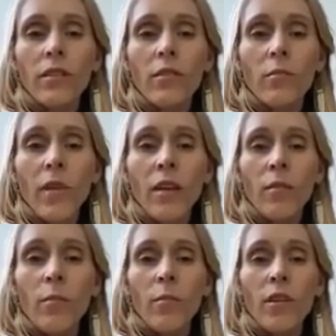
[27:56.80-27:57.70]

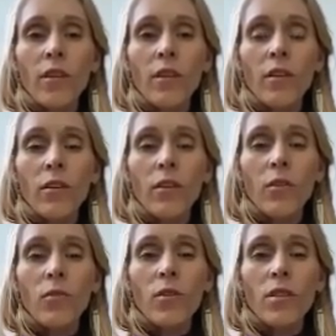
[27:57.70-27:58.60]
Maybe
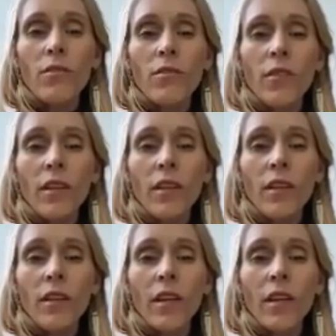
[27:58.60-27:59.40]
you just feel an